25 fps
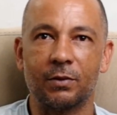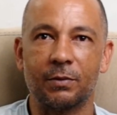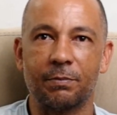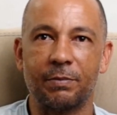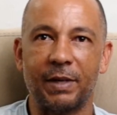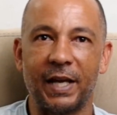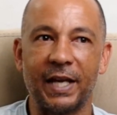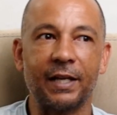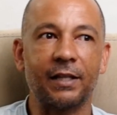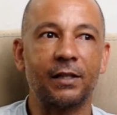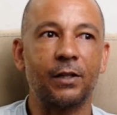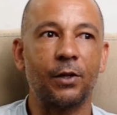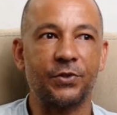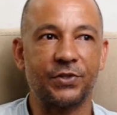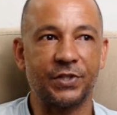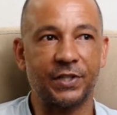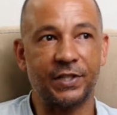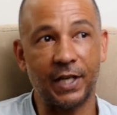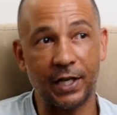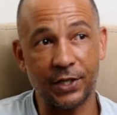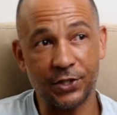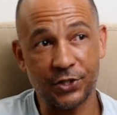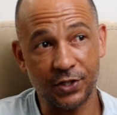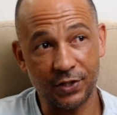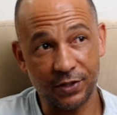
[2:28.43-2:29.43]
paying close
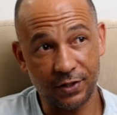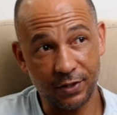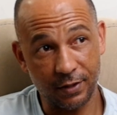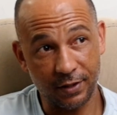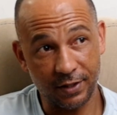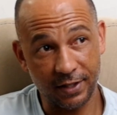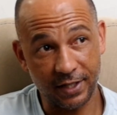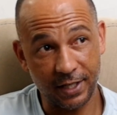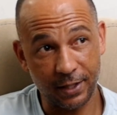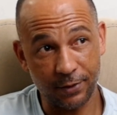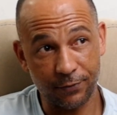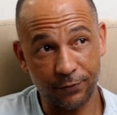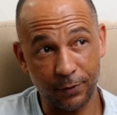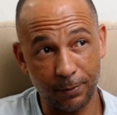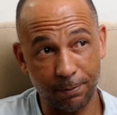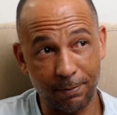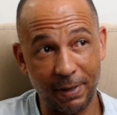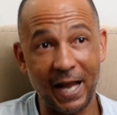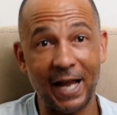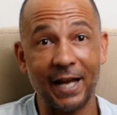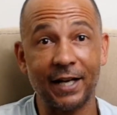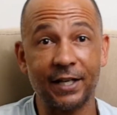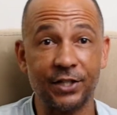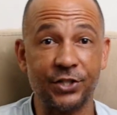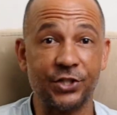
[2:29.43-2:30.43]
attention to the careful
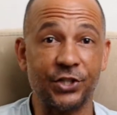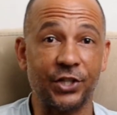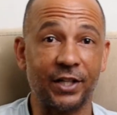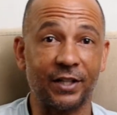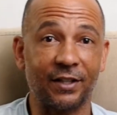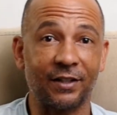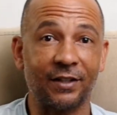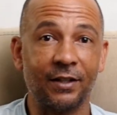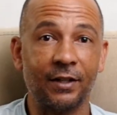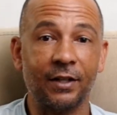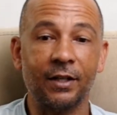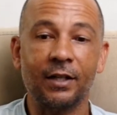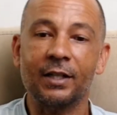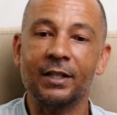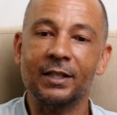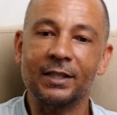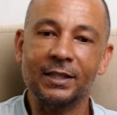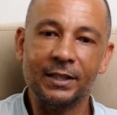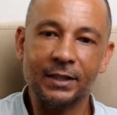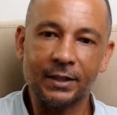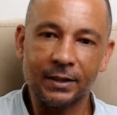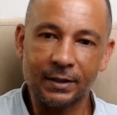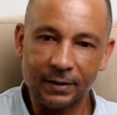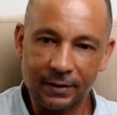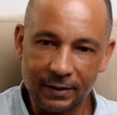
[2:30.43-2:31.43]
packaging,
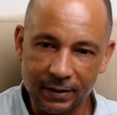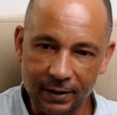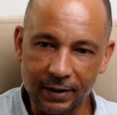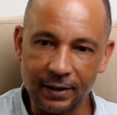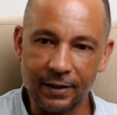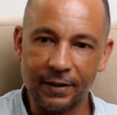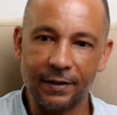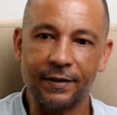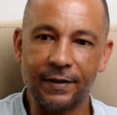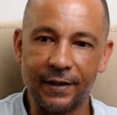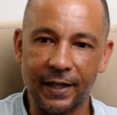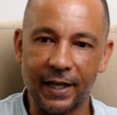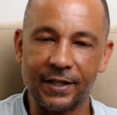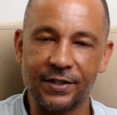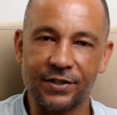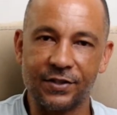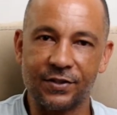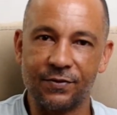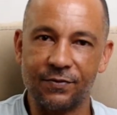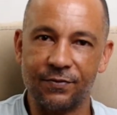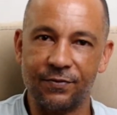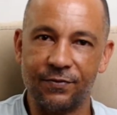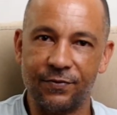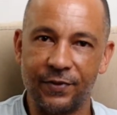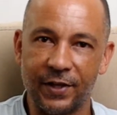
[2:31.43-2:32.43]

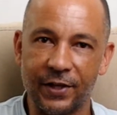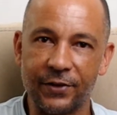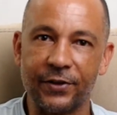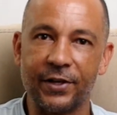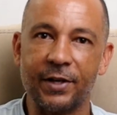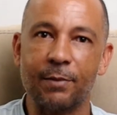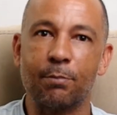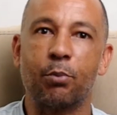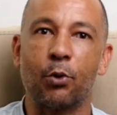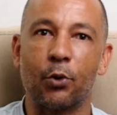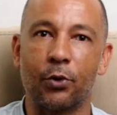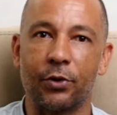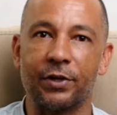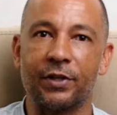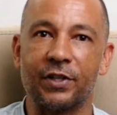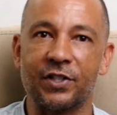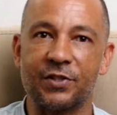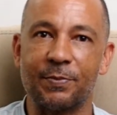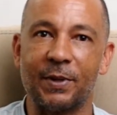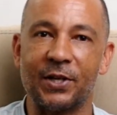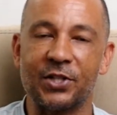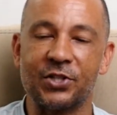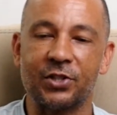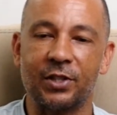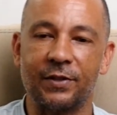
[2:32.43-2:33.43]
that's very important,
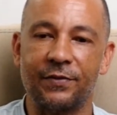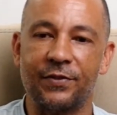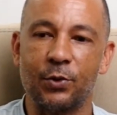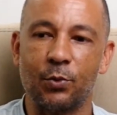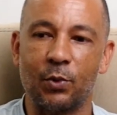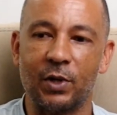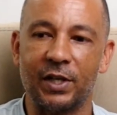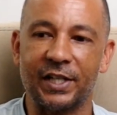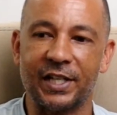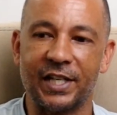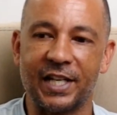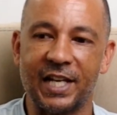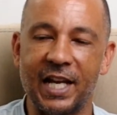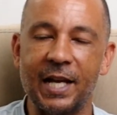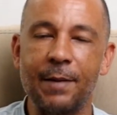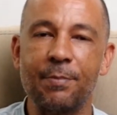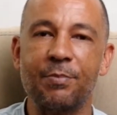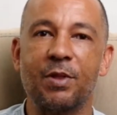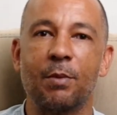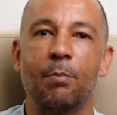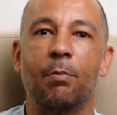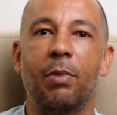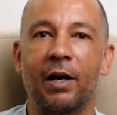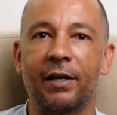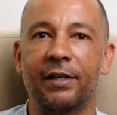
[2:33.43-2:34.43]
especially if you want to
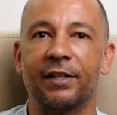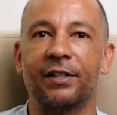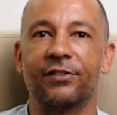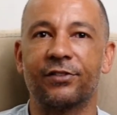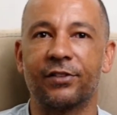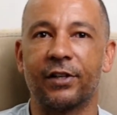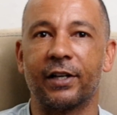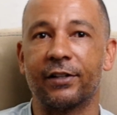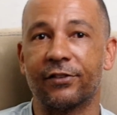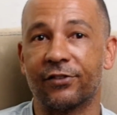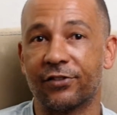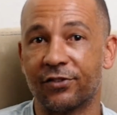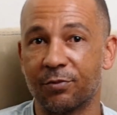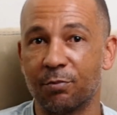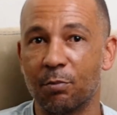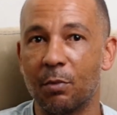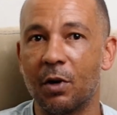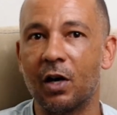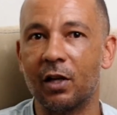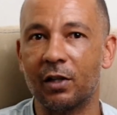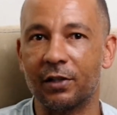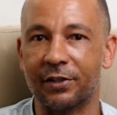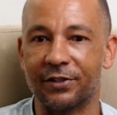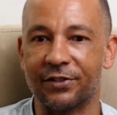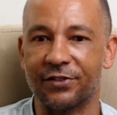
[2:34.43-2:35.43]
keep the body size
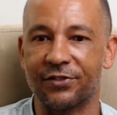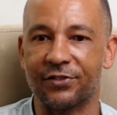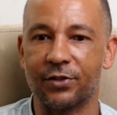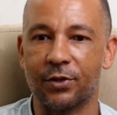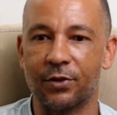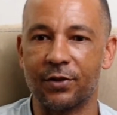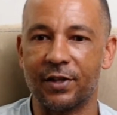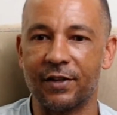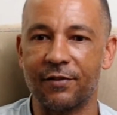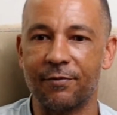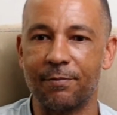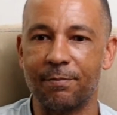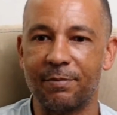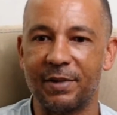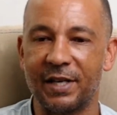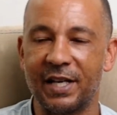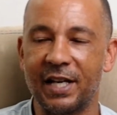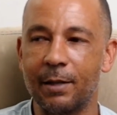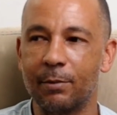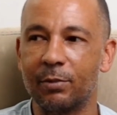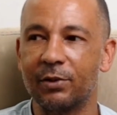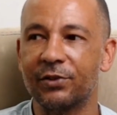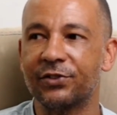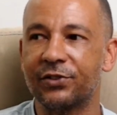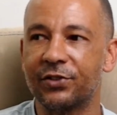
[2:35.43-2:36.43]
smaller. So they've been
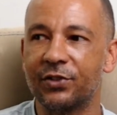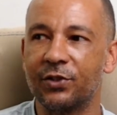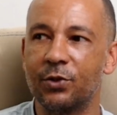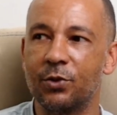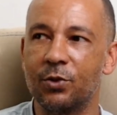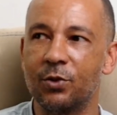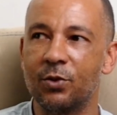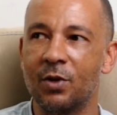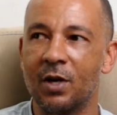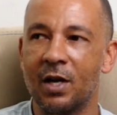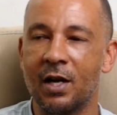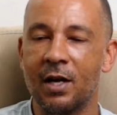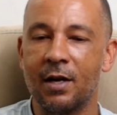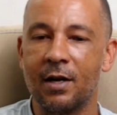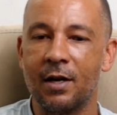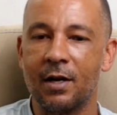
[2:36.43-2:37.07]
able to